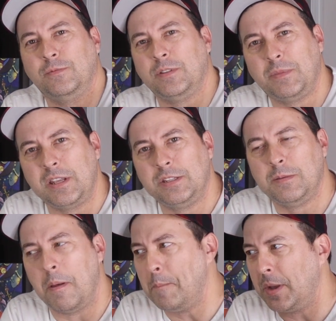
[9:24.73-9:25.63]
If
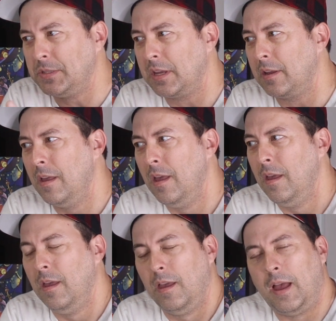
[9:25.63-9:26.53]
something's buzzing,
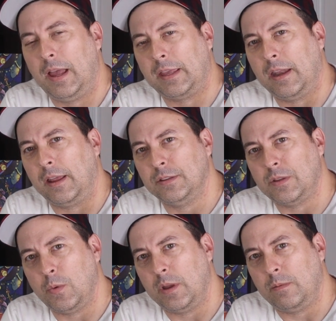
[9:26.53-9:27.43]
I get it
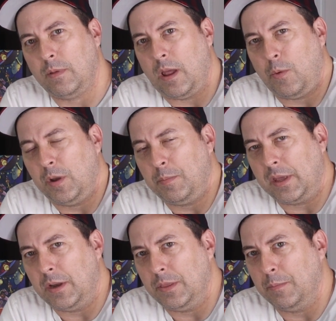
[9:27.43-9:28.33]
because I want to
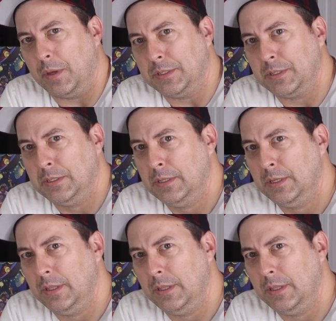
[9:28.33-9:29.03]
be in on the buzz.